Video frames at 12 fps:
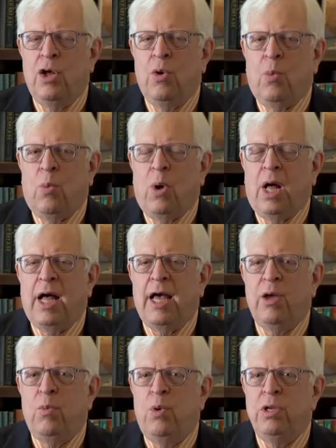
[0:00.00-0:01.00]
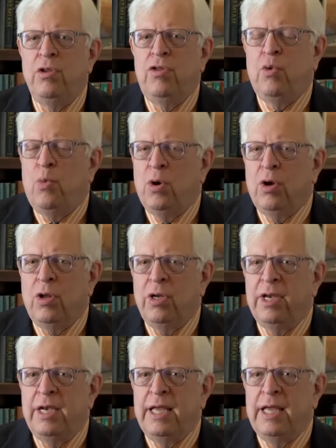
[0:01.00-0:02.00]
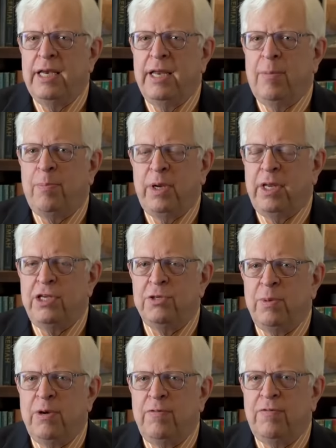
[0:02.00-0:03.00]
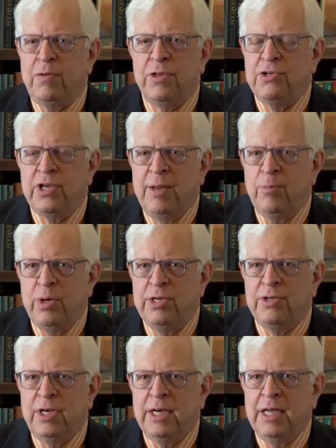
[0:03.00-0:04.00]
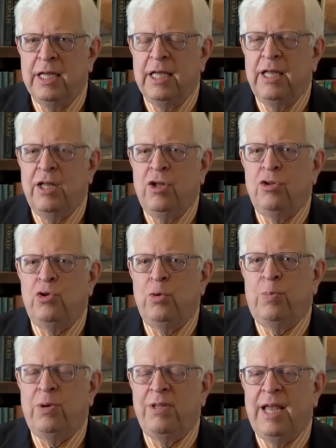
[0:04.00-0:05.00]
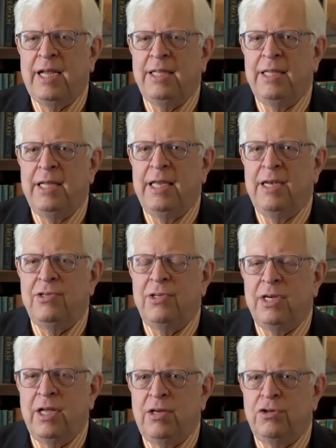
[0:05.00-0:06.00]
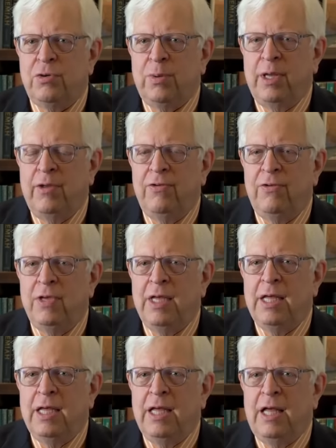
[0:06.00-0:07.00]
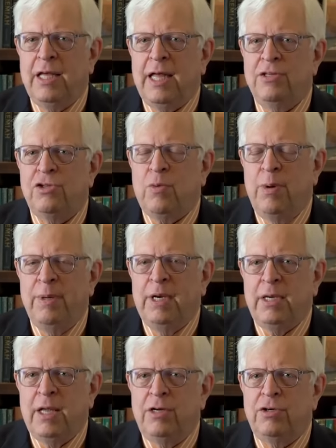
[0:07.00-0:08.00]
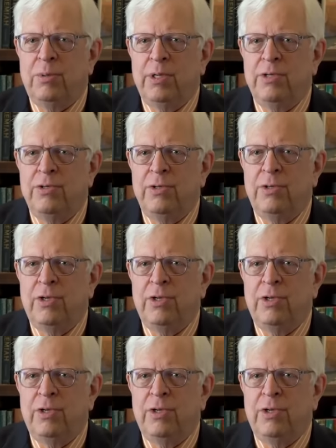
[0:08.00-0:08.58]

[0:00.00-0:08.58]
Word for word: Why wouldn't the world need a policeman for the same reason? To protect innocent countries against criminal countries.